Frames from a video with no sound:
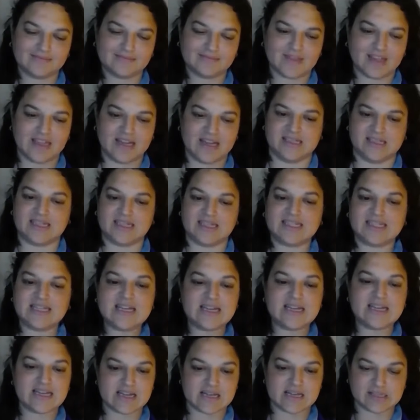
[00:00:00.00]
It is a
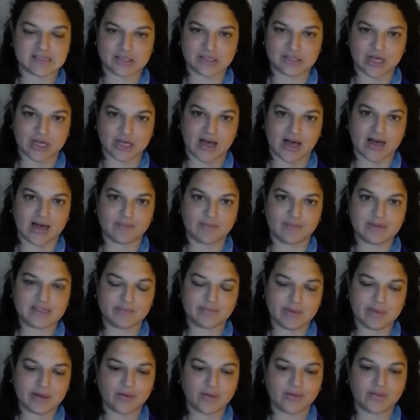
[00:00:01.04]
tedious job to
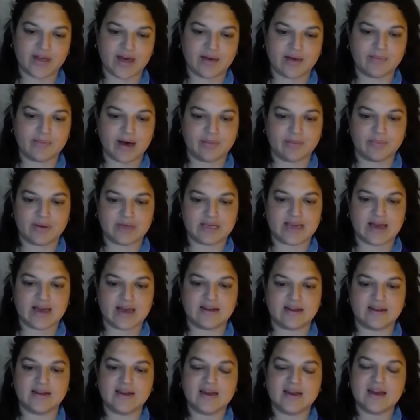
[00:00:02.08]
build them up
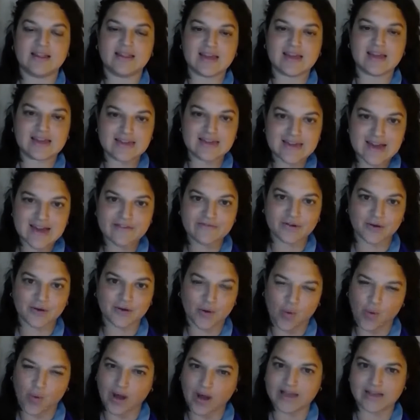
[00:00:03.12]
again. They never
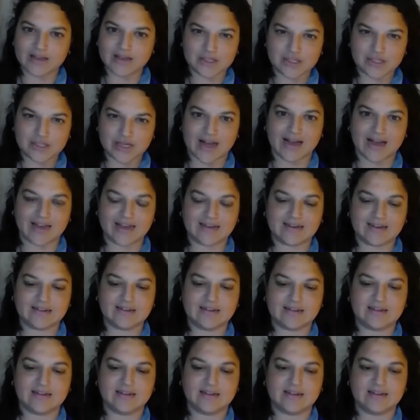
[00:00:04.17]
quite
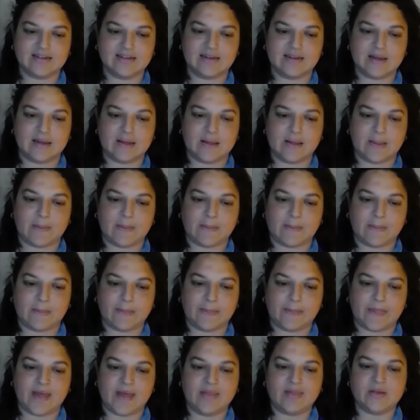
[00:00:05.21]
shine.
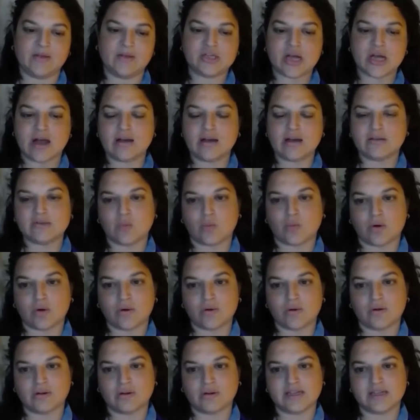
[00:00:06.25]
And the child's
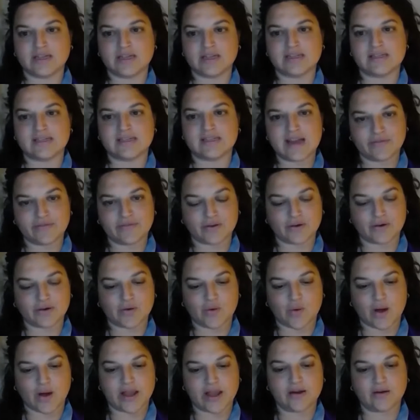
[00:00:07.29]
world is never
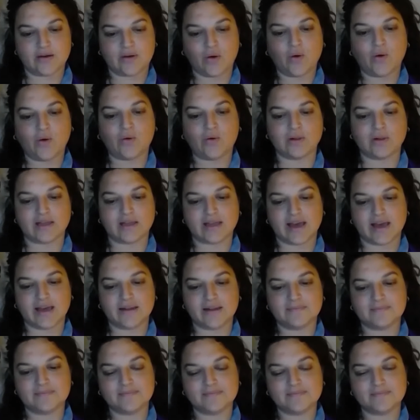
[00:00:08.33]
quite whole
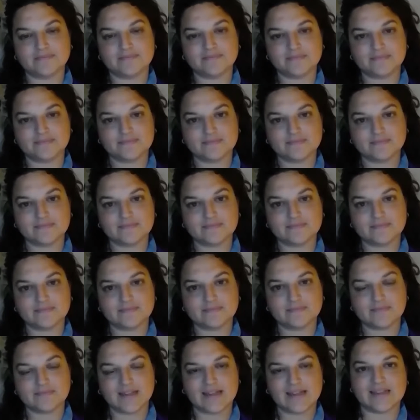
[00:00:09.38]
again.
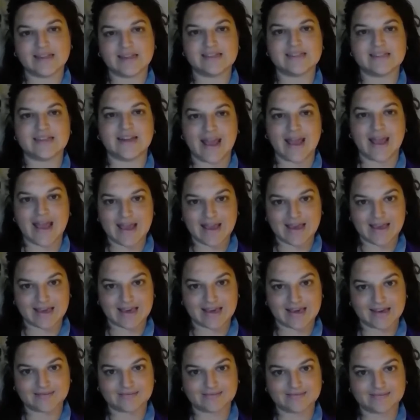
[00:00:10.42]
It is an
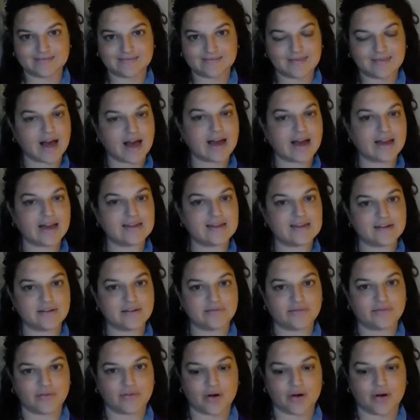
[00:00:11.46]
aching kind
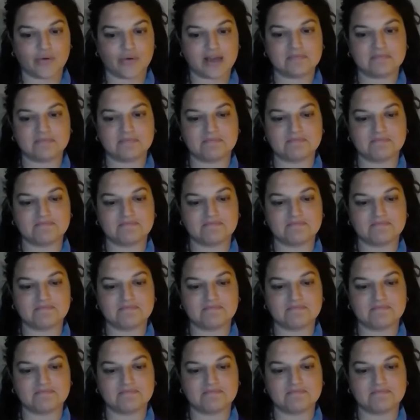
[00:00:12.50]
of growing.